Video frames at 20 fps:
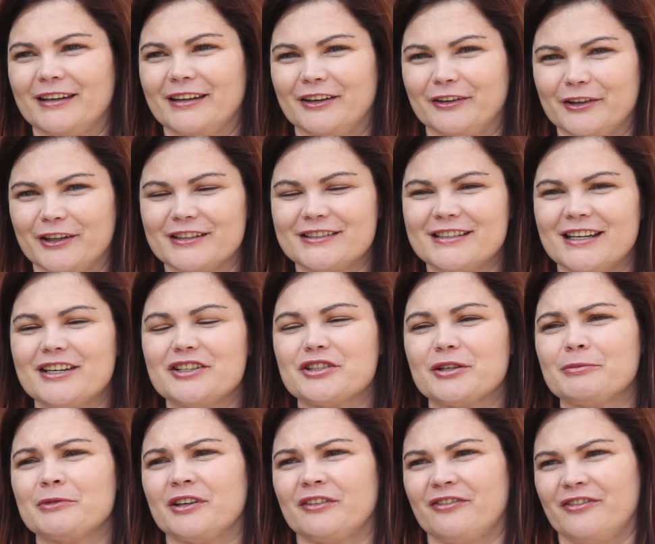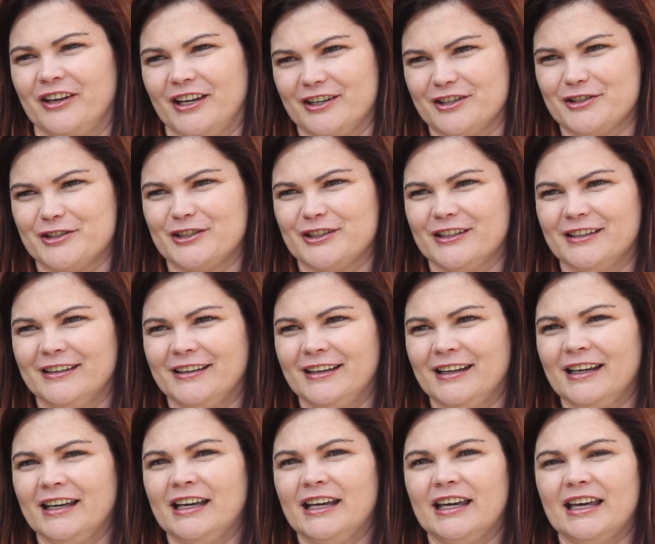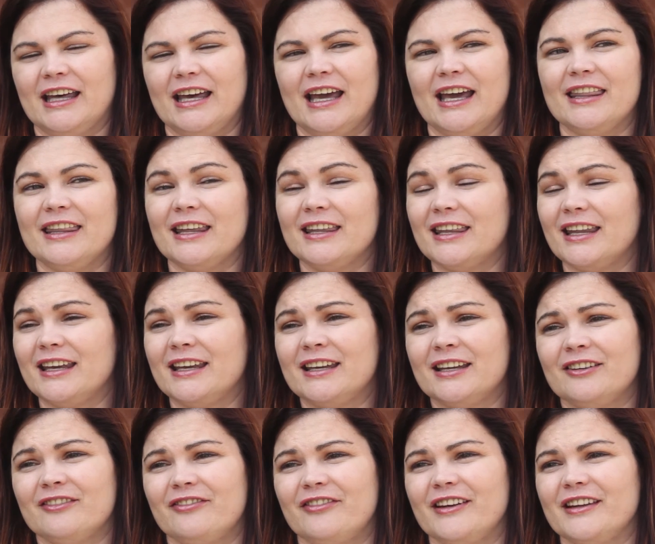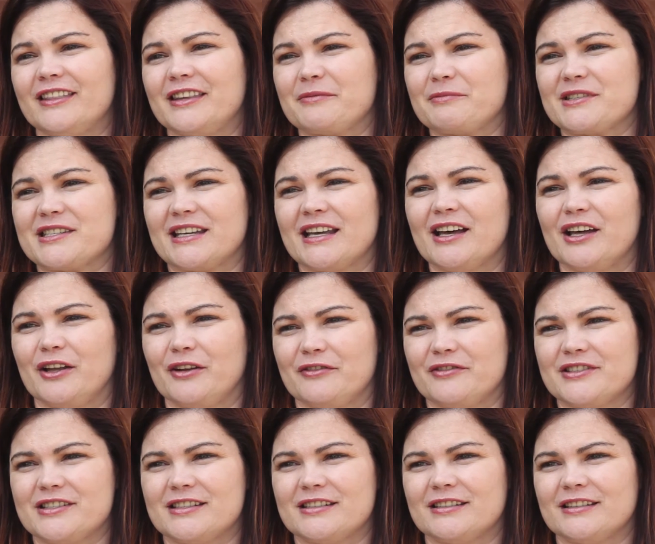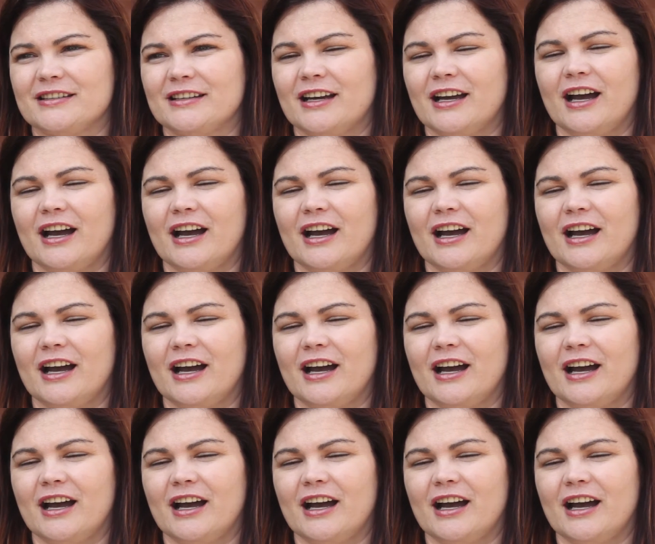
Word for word: You know, you teach them to fish, and then they can feed themselves.